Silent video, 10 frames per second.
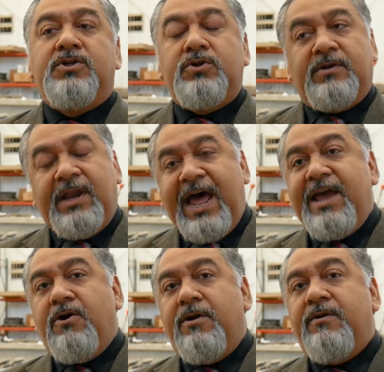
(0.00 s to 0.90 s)
to
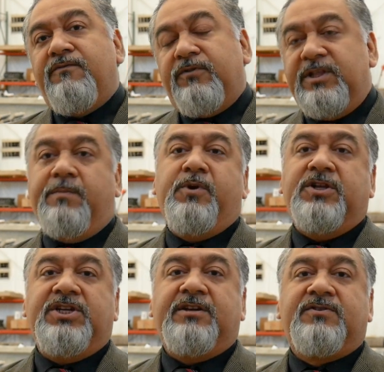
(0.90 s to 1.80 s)
rely on for their
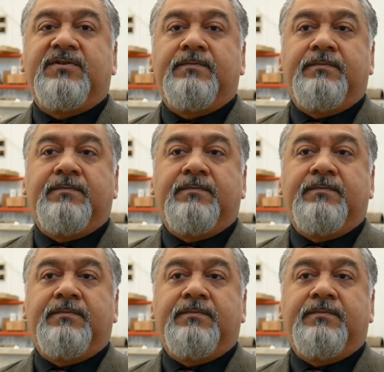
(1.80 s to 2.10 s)
projects.